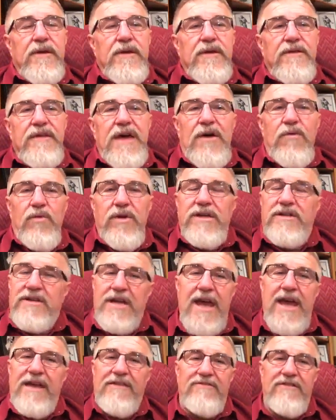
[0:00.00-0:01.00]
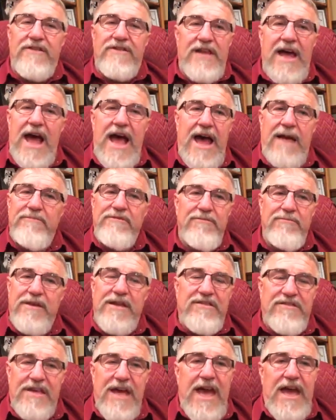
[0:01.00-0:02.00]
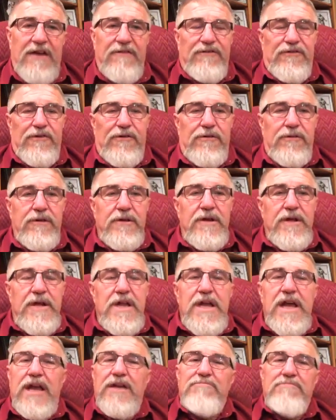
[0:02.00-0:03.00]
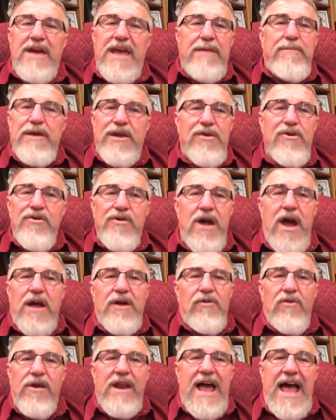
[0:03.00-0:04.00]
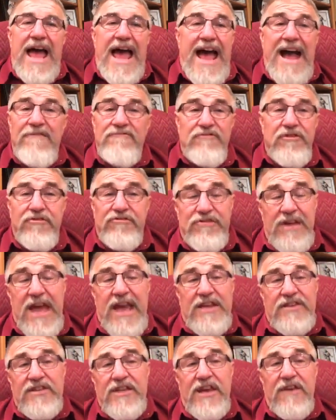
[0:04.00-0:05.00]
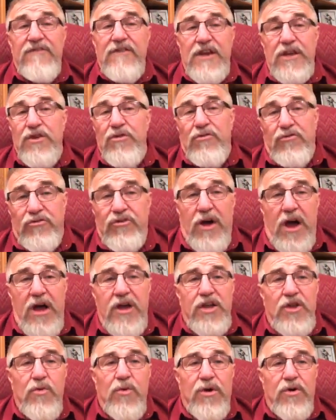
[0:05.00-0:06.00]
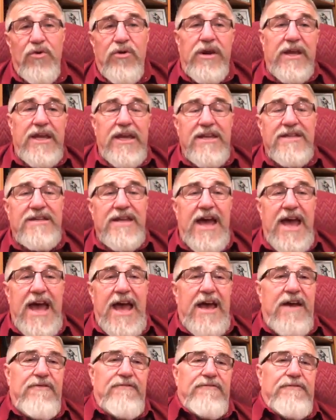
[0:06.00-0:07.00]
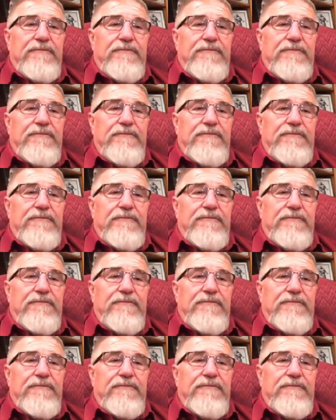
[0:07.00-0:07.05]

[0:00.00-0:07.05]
that we take the time to be thankful. And maybe you're not going to have the Thanksgiving you thought you were going to get to have.